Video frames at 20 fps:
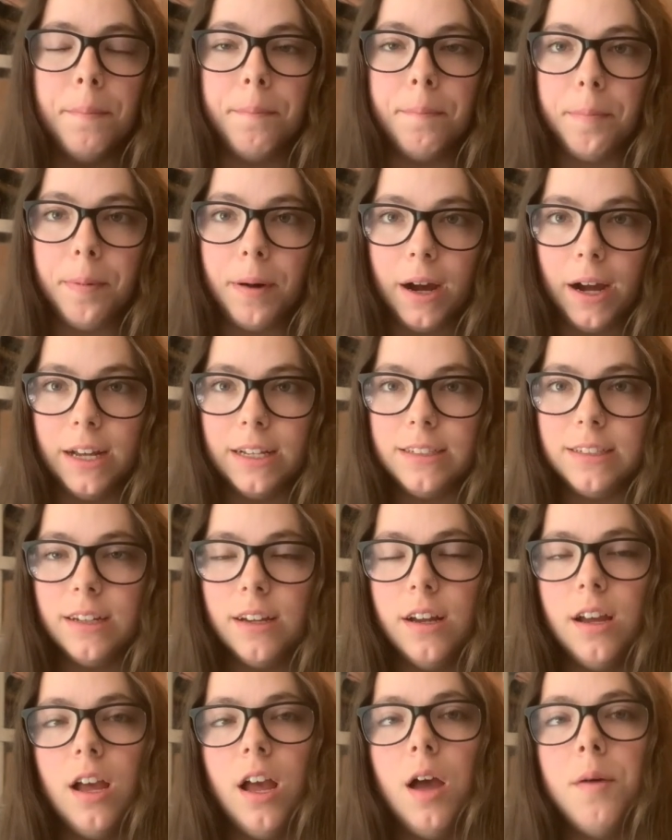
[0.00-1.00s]
But
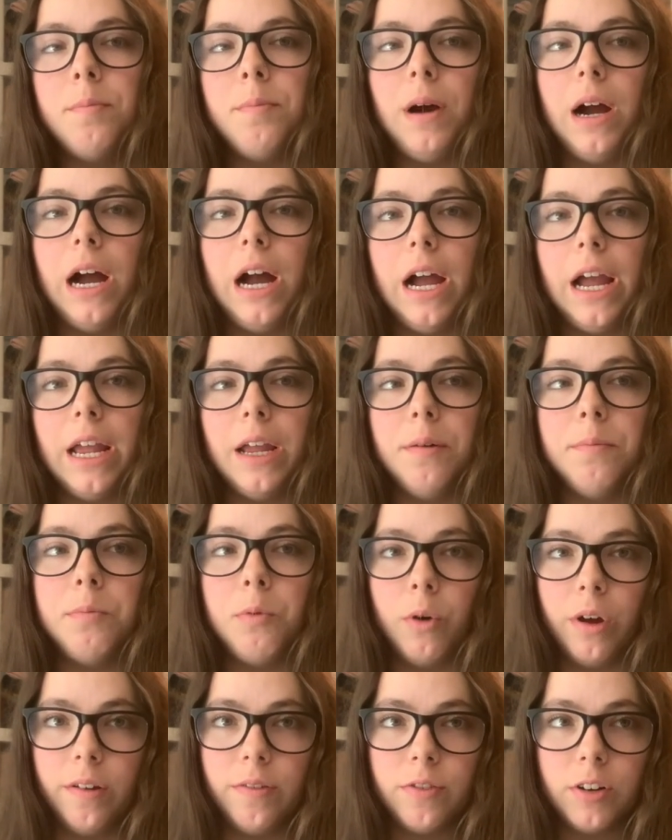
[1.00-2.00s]
my
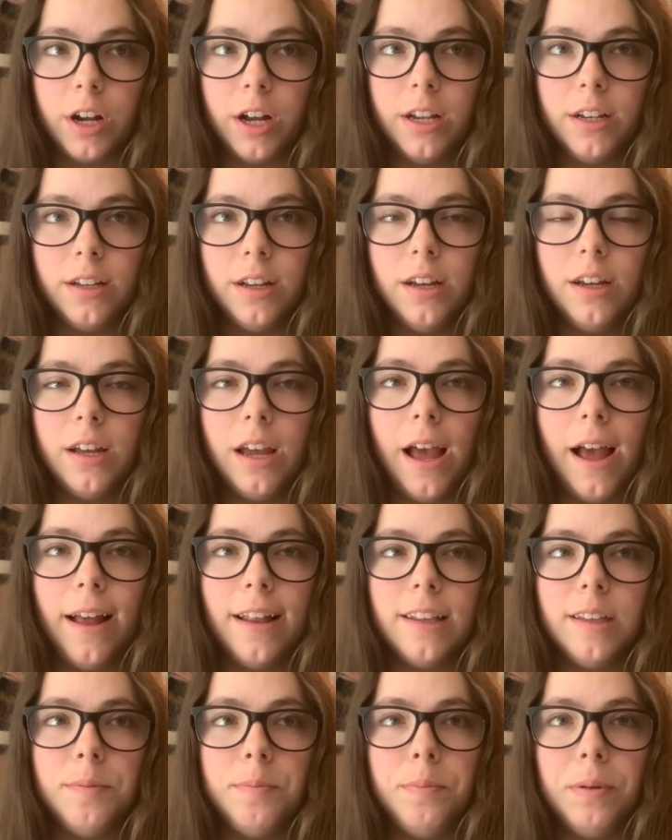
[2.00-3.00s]
boyfriend
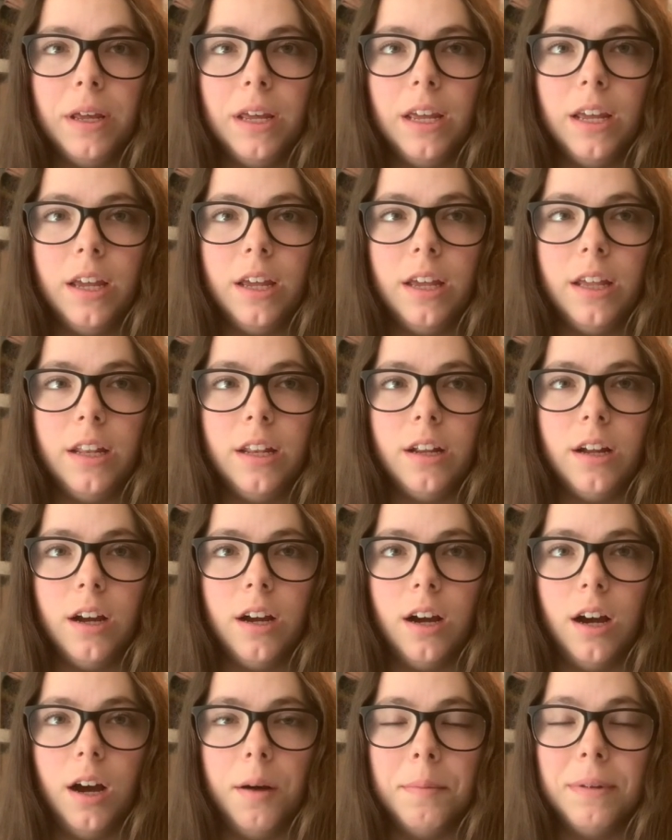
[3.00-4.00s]
has been
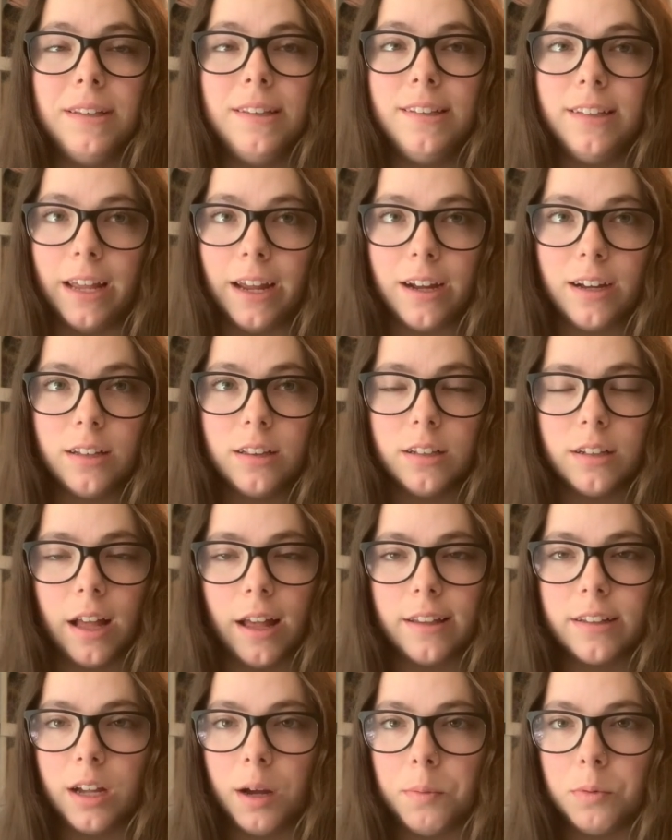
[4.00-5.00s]
sick the
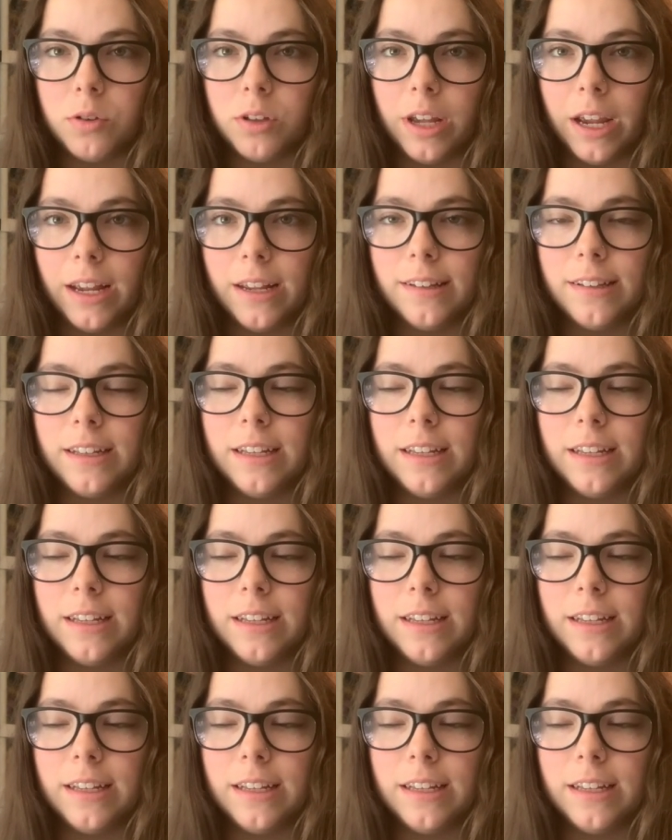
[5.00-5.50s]
last couple days.